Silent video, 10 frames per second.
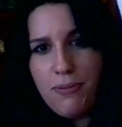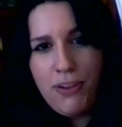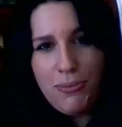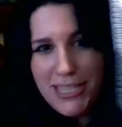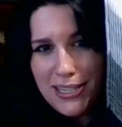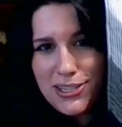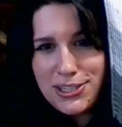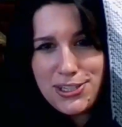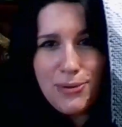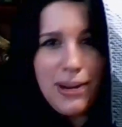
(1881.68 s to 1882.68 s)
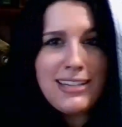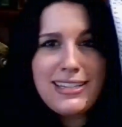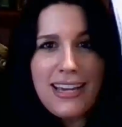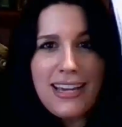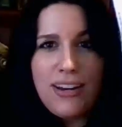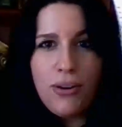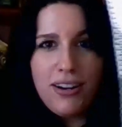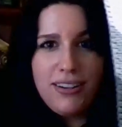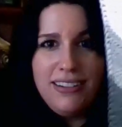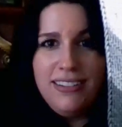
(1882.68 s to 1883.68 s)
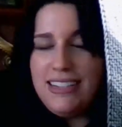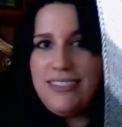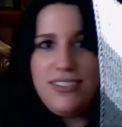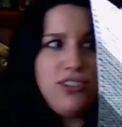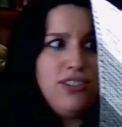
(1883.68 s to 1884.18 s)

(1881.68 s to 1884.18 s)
before my sister donates it or it's